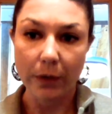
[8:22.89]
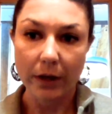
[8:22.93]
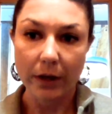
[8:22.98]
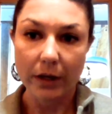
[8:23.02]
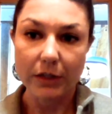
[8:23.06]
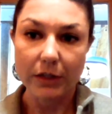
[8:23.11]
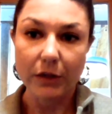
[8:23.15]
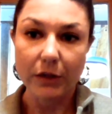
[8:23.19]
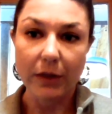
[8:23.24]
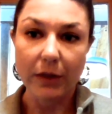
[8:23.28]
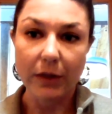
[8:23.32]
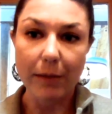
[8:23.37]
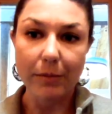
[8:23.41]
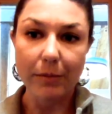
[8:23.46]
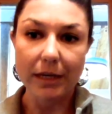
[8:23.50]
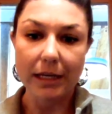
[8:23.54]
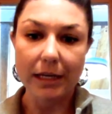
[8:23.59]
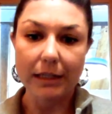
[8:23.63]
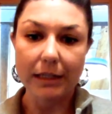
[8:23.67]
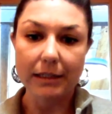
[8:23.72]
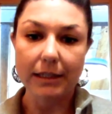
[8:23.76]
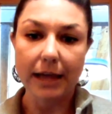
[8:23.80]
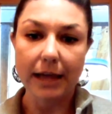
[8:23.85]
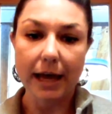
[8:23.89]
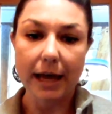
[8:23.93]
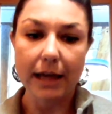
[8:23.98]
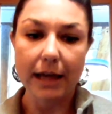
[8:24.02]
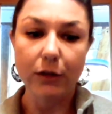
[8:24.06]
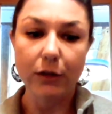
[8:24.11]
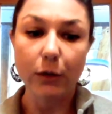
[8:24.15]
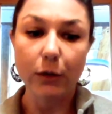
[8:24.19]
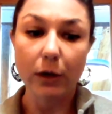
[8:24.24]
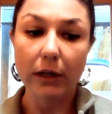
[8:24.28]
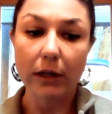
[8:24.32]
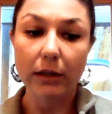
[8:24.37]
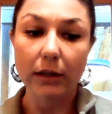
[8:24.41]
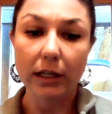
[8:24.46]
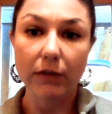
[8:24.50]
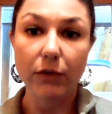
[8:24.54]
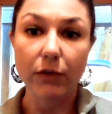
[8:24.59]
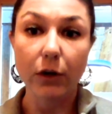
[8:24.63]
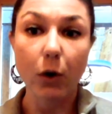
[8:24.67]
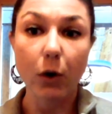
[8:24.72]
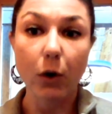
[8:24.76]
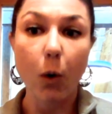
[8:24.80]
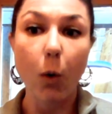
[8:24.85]
So that means that you can leave the
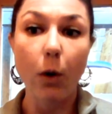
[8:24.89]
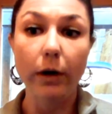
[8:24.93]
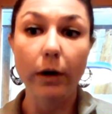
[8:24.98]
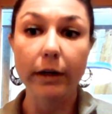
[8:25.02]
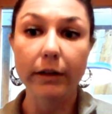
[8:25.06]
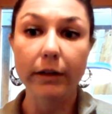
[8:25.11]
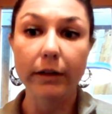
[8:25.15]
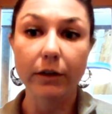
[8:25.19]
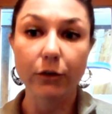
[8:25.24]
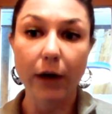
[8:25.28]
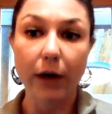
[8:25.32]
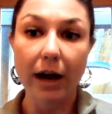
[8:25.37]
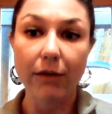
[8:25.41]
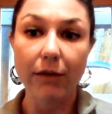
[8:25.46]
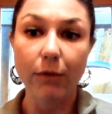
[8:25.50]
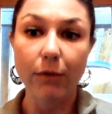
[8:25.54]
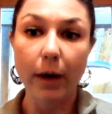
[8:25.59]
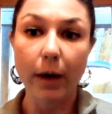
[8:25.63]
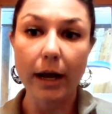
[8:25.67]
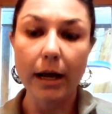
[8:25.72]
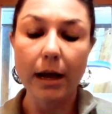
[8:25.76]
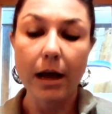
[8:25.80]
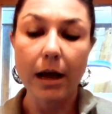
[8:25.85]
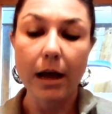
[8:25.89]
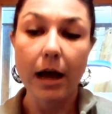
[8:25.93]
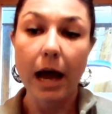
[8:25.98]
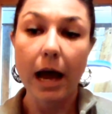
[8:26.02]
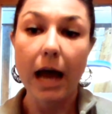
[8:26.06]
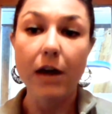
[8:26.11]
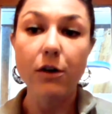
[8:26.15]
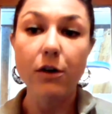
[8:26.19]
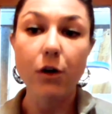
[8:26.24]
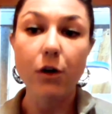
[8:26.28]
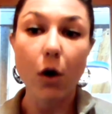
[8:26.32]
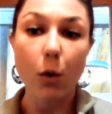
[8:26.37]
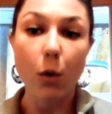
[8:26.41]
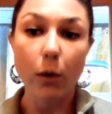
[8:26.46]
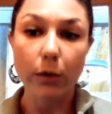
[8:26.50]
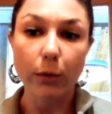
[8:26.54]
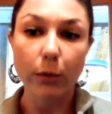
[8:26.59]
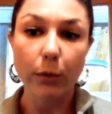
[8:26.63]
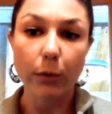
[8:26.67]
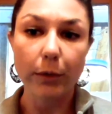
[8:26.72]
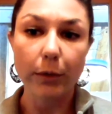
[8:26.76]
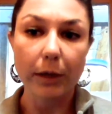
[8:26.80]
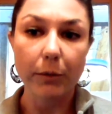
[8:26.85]
cord in the driveway and no one will
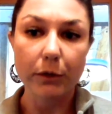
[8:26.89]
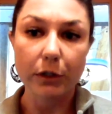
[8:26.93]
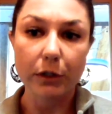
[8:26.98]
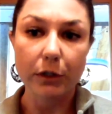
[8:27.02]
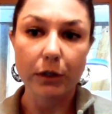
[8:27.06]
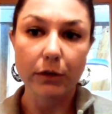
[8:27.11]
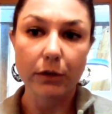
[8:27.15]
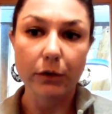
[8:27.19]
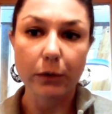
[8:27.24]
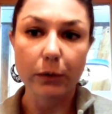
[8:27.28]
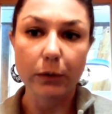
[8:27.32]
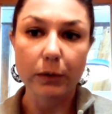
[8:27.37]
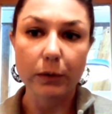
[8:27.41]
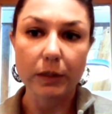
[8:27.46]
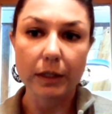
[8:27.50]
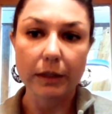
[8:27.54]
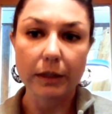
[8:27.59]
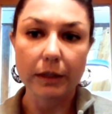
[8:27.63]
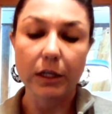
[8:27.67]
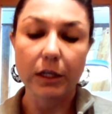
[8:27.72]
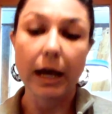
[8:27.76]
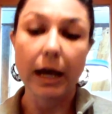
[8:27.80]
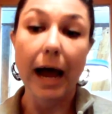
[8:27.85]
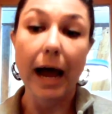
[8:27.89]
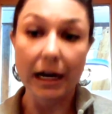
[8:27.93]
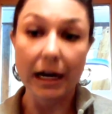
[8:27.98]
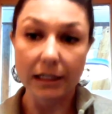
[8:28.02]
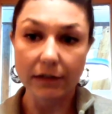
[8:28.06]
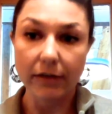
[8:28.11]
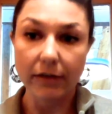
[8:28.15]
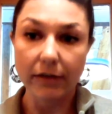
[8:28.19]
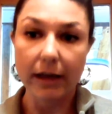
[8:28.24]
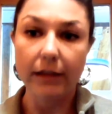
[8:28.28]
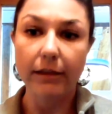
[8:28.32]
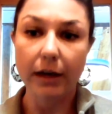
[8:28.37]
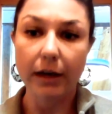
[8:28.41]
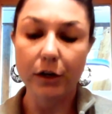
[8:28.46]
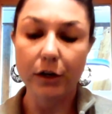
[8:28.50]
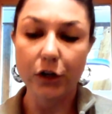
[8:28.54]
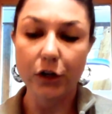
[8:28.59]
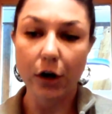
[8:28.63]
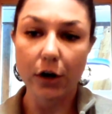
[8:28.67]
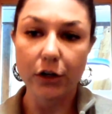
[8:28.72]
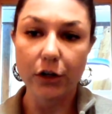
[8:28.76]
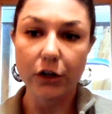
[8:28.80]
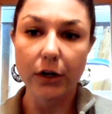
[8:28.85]
be able to use to activate that
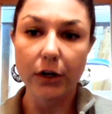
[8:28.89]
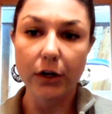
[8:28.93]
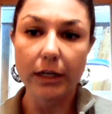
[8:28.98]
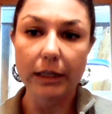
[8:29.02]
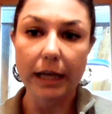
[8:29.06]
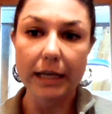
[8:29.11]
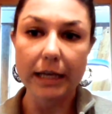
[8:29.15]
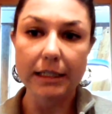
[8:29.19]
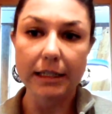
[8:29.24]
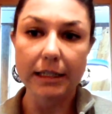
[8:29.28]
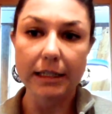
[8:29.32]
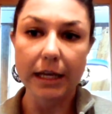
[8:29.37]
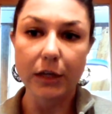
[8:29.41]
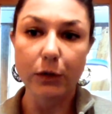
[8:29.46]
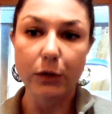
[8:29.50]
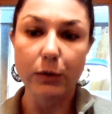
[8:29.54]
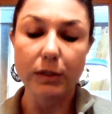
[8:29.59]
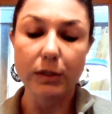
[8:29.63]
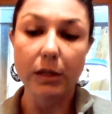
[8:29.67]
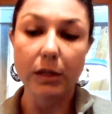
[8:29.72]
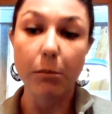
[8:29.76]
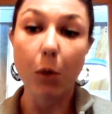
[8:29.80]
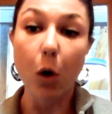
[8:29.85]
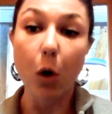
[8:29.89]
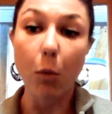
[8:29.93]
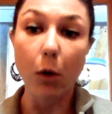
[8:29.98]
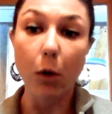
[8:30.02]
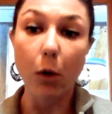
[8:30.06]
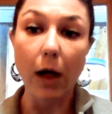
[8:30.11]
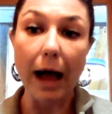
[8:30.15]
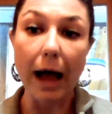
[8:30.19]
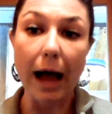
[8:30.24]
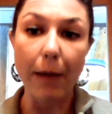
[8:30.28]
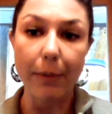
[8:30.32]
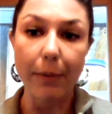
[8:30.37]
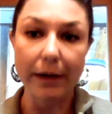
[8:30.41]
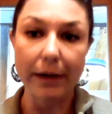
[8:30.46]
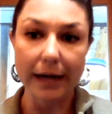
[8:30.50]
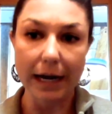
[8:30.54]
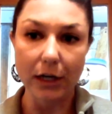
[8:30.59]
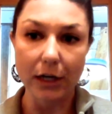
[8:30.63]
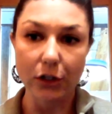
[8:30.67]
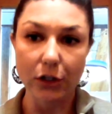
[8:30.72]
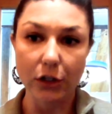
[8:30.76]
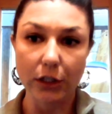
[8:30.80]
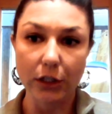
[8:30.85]
charger unless they use the mobile app and
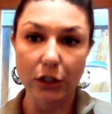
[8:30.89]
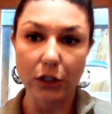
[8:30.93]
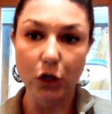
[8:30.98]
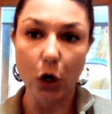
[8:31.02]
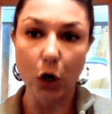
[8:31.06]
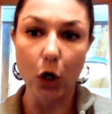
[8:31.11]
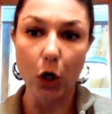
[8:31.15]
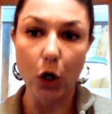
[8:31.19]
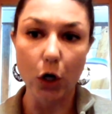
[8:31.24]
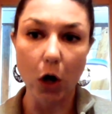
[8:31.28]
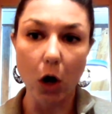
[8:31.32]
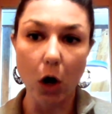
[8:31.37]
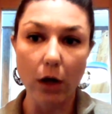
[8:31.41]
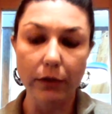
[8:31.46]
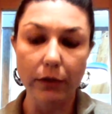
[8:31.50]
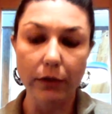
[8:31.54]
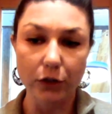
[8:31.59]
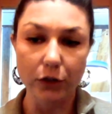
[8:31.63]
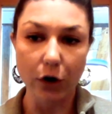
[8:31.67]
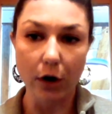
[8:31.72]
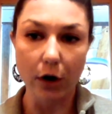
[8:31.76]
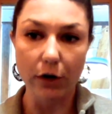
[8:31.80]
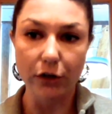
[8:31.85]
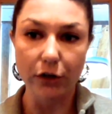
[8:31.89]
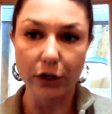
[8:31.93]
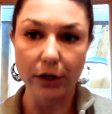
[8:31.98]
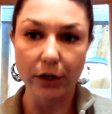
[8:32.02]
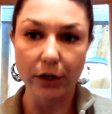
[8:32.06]
actually turn on the charger.